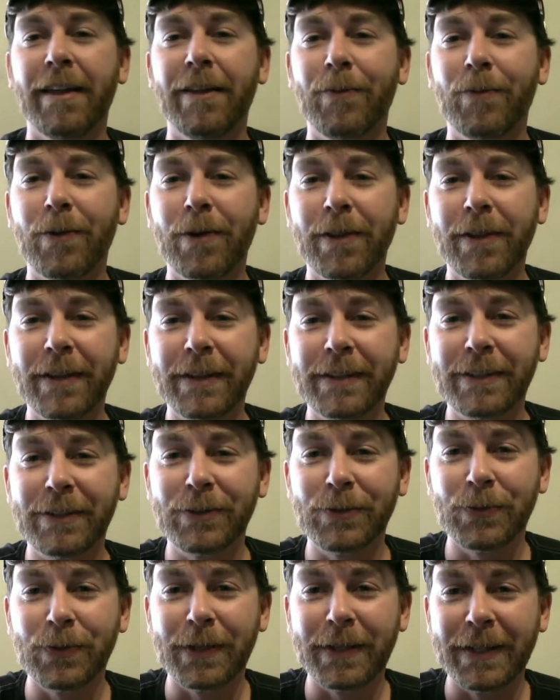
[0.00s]
One of these
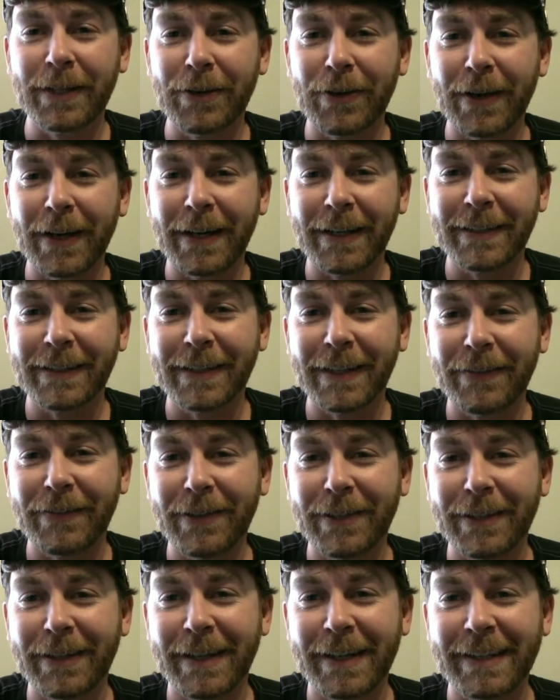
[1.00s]
is really great, save
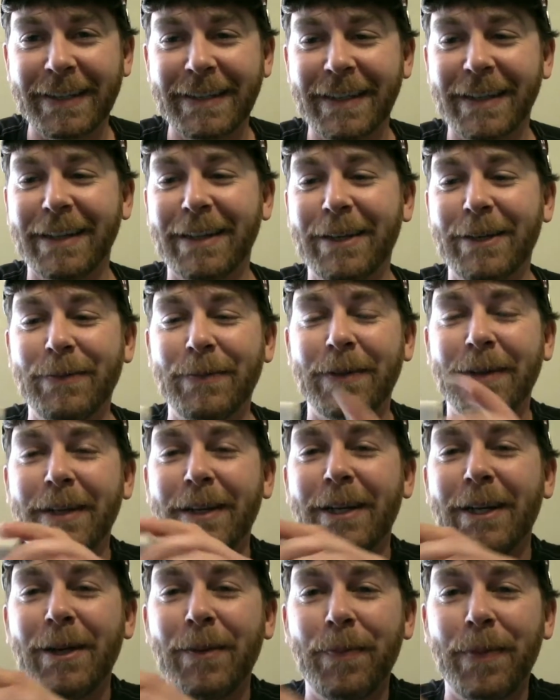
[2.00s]
you a lot of time.
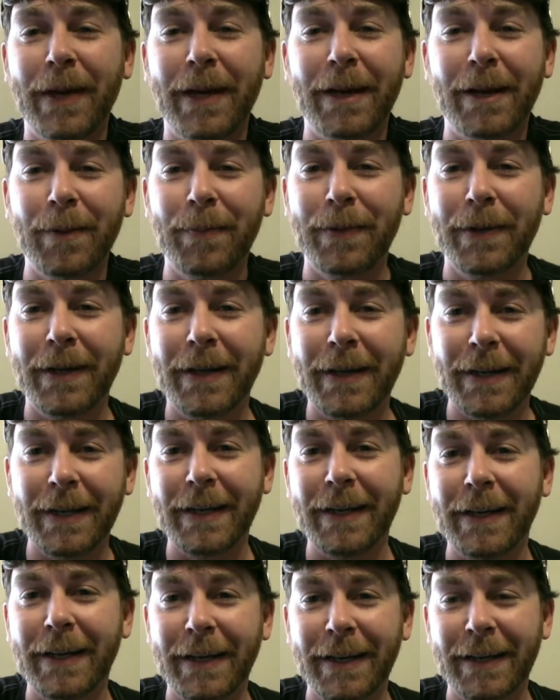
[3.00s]
You can pick it up at
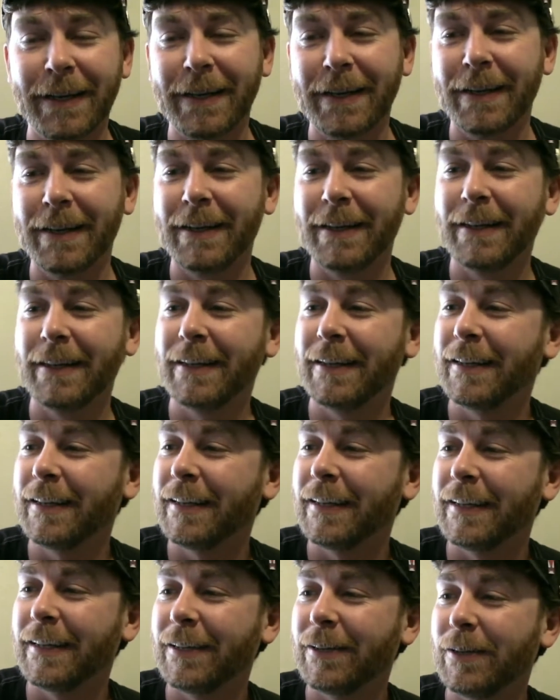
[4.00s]
any
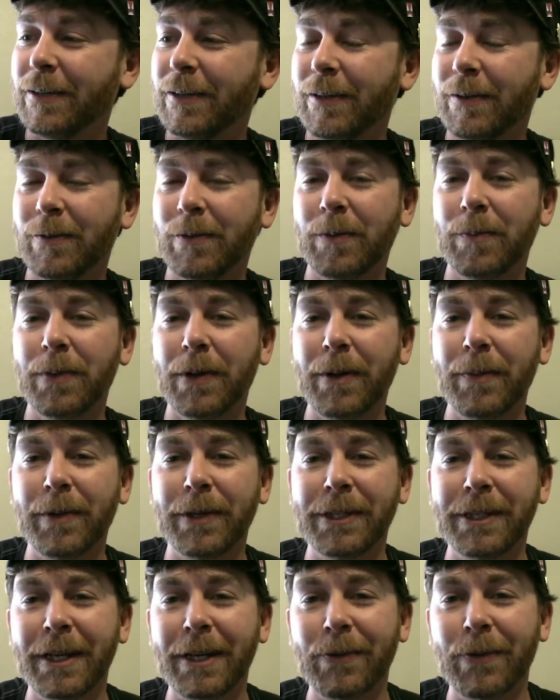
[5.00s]
well, pretty
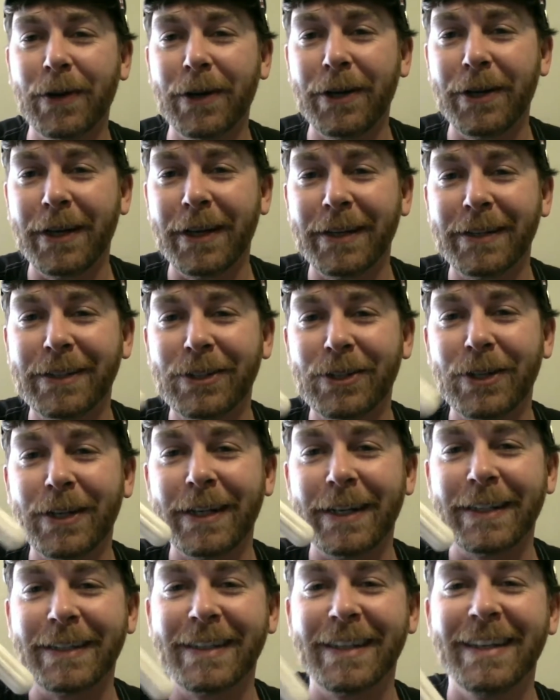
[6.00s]
much anywhere you get
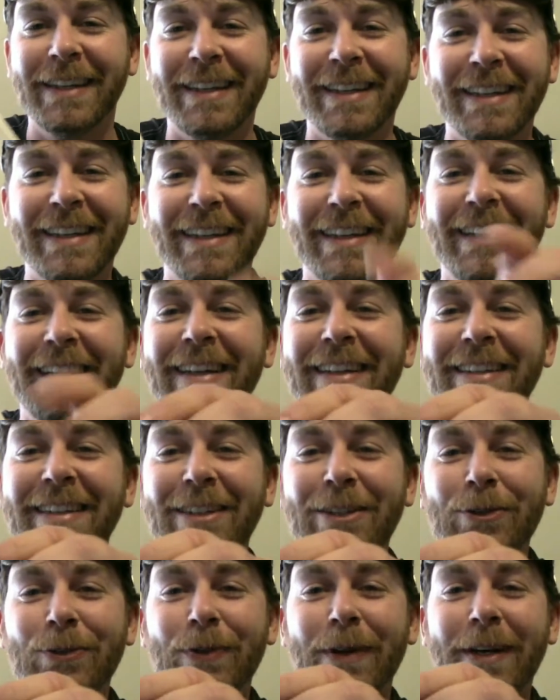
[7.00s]
strings. It's a
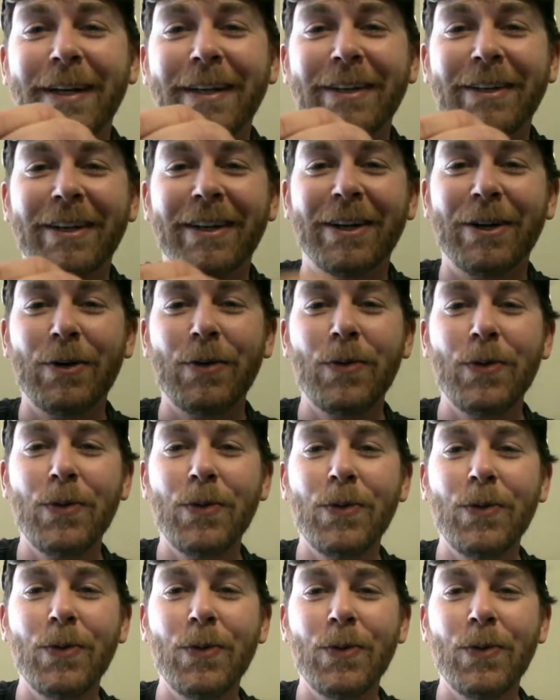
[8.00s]
little winder.
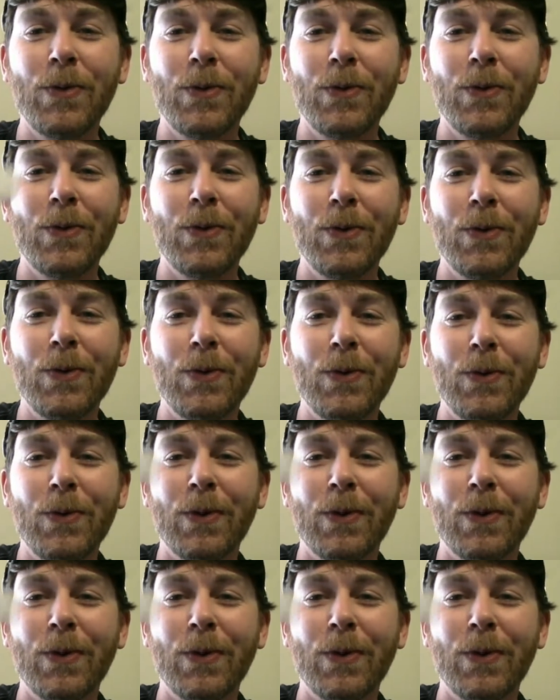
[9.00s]
Ooh.